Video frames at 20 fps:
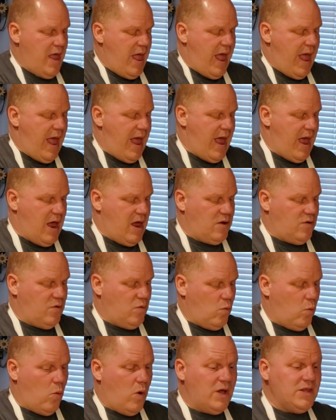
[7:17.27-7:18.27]
And
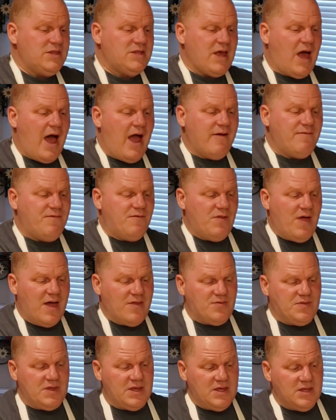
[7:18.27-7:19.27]
once I've
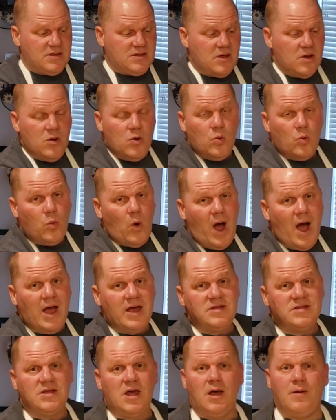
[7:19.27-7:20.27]
let these
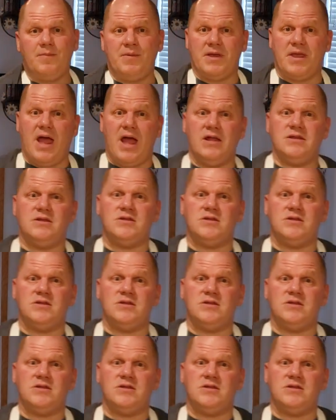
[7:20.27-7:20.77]
rise up again,